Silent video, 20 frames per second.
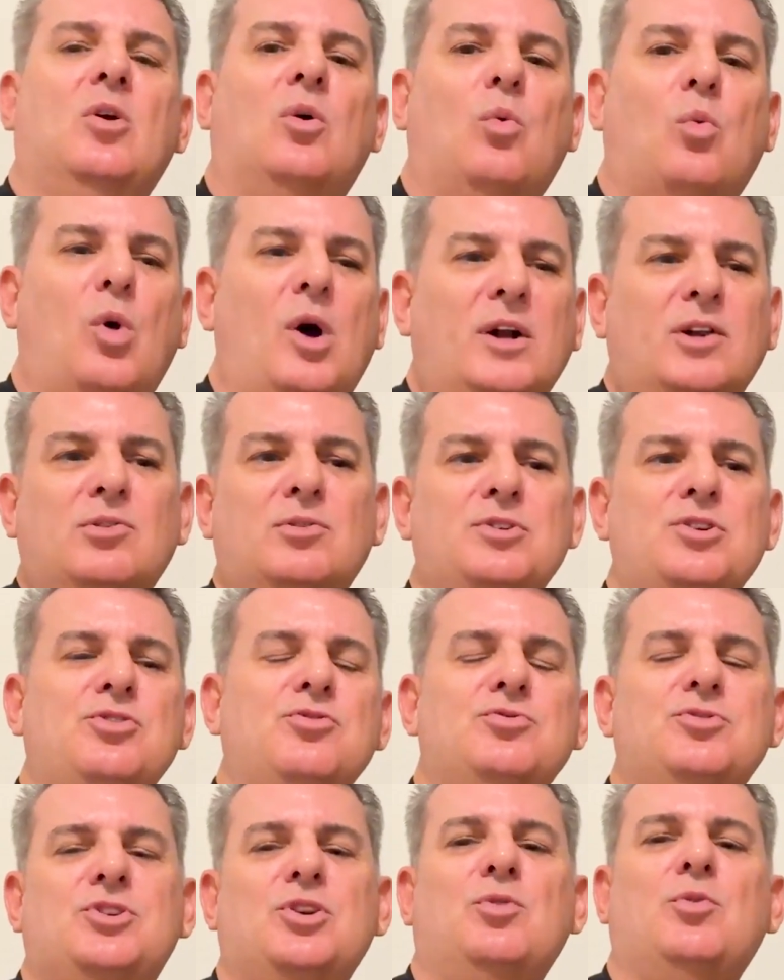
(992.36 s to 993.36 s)
What are
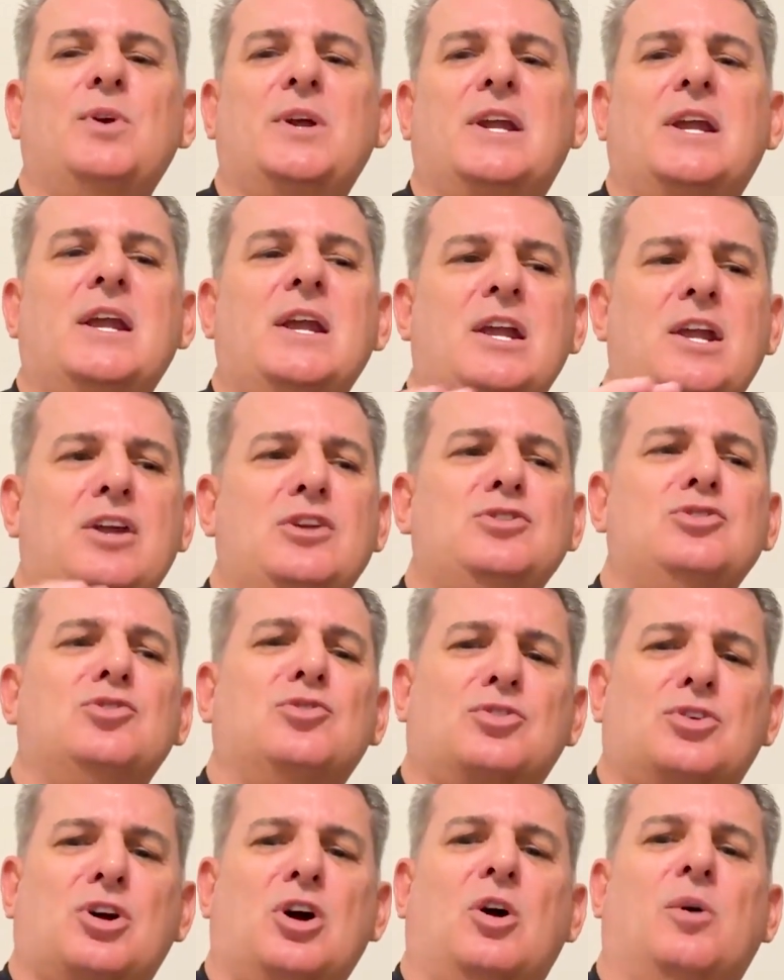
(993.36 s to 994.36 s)
you doing in
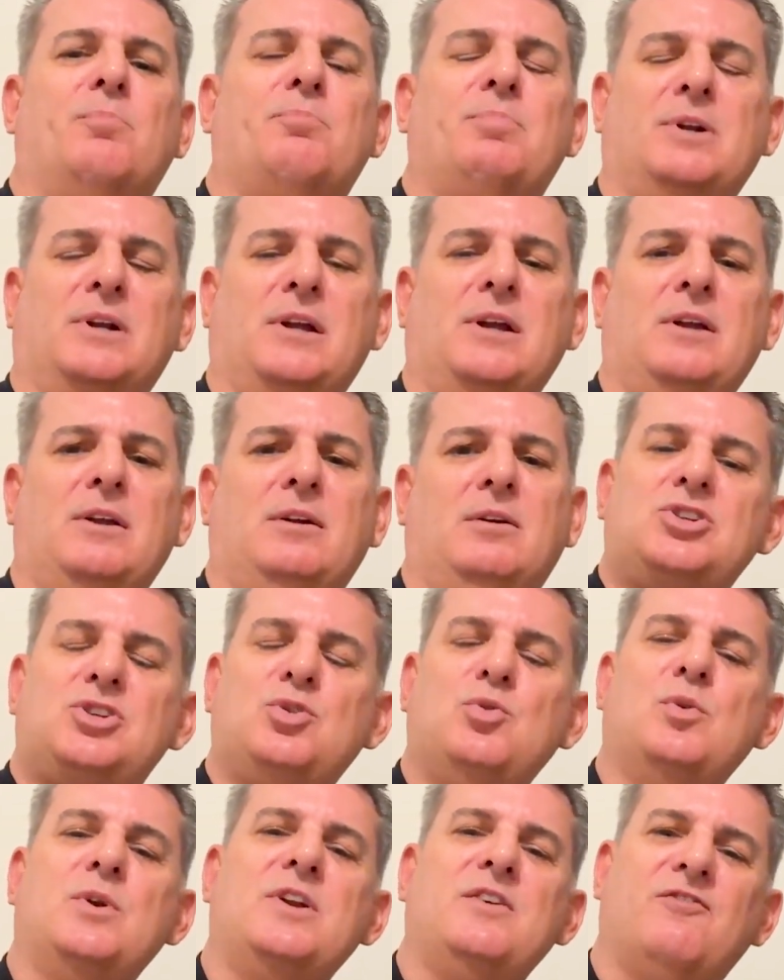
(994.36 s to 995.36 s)
your company
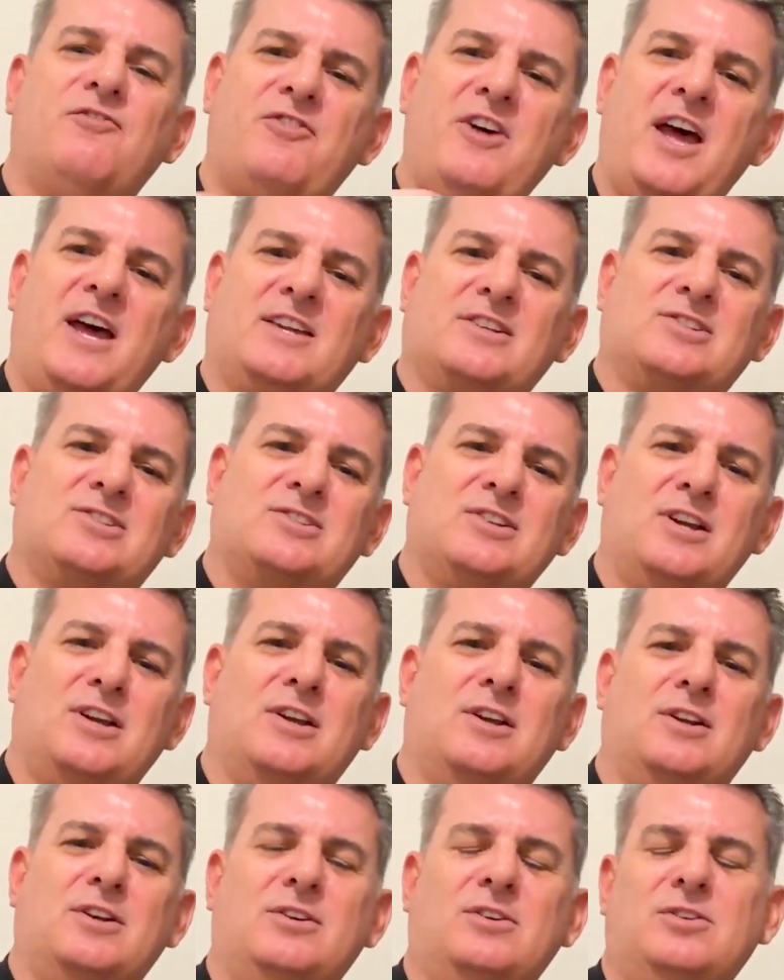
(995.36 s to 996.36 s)
to invest
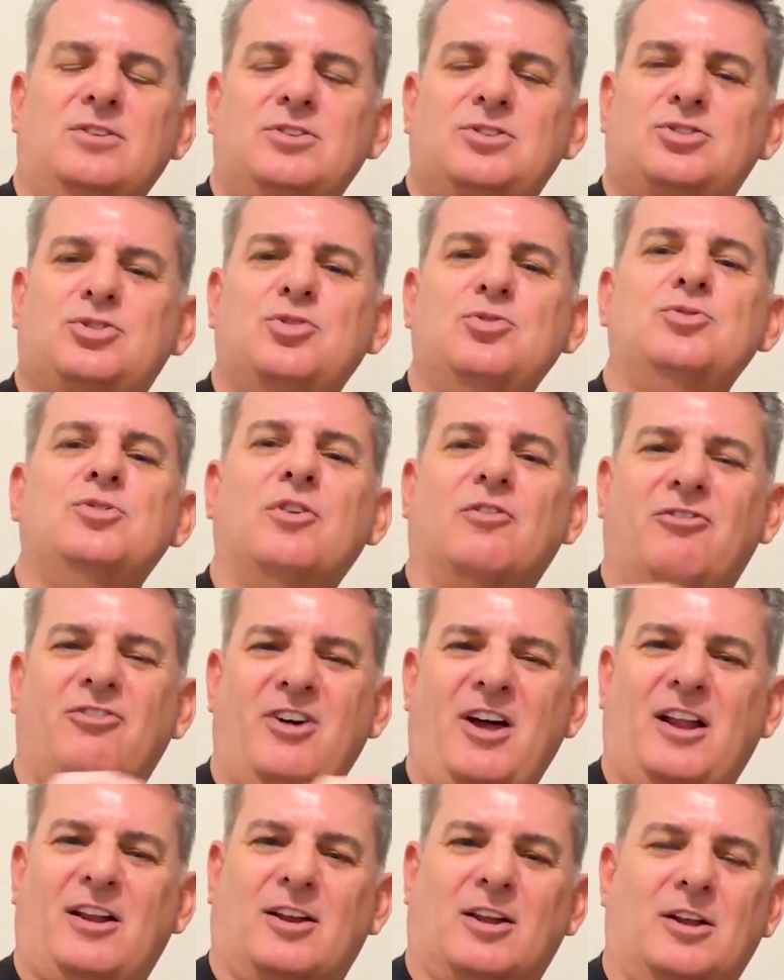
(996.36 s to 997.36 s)
in, to
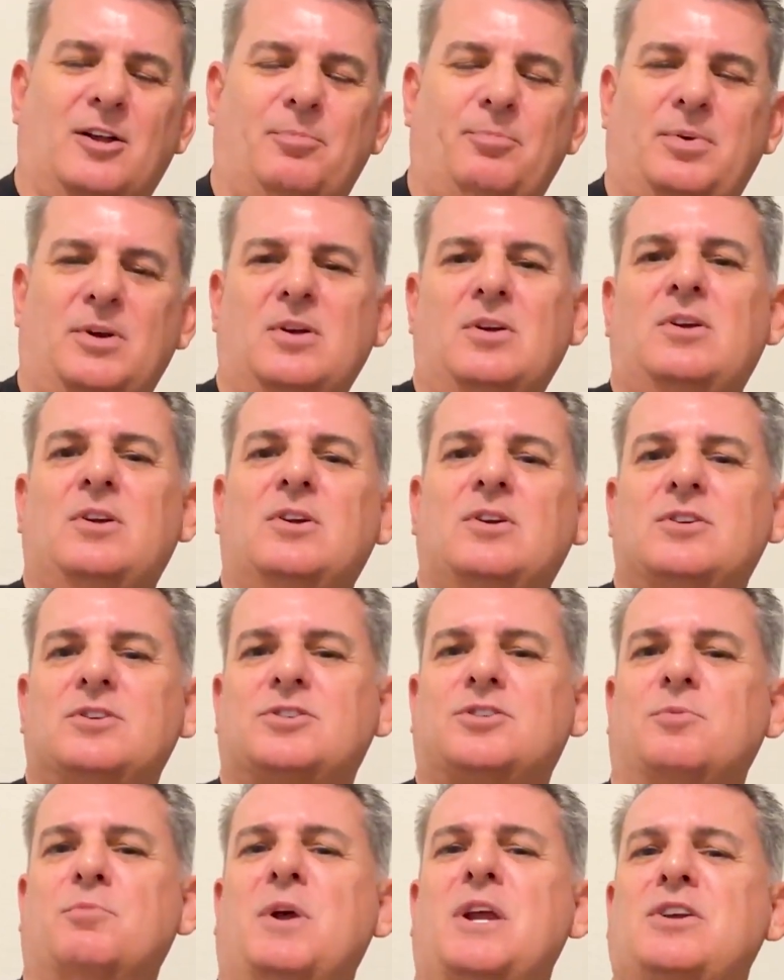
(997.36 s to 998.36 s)
develop,
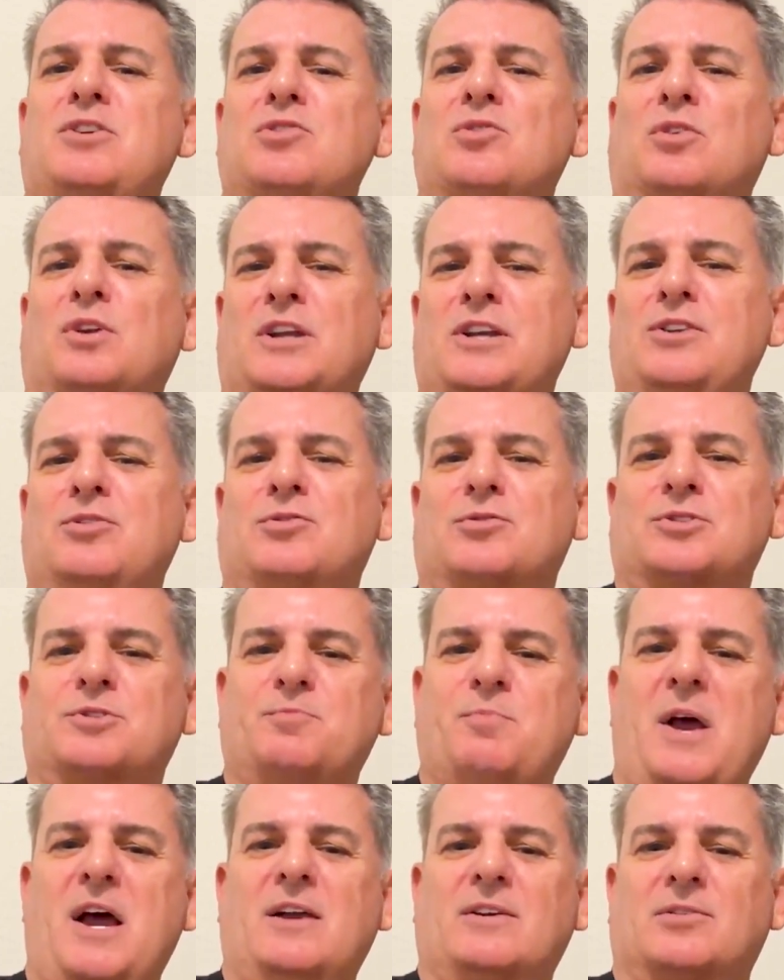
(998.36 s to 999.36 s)
to make your leaders
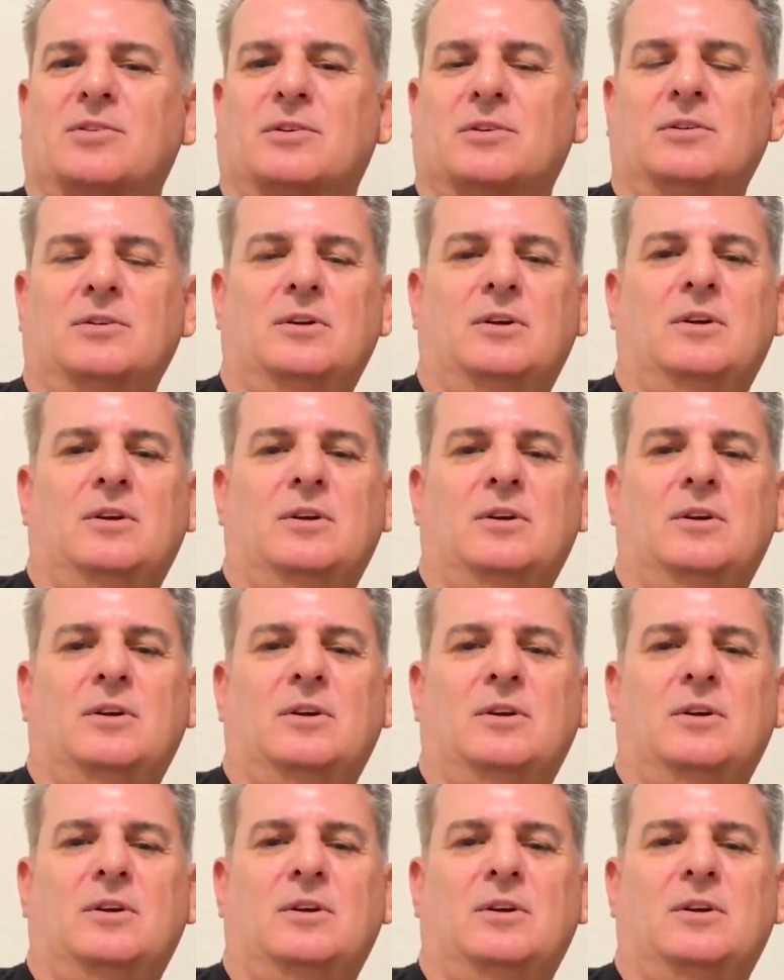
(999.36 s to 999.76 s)
better?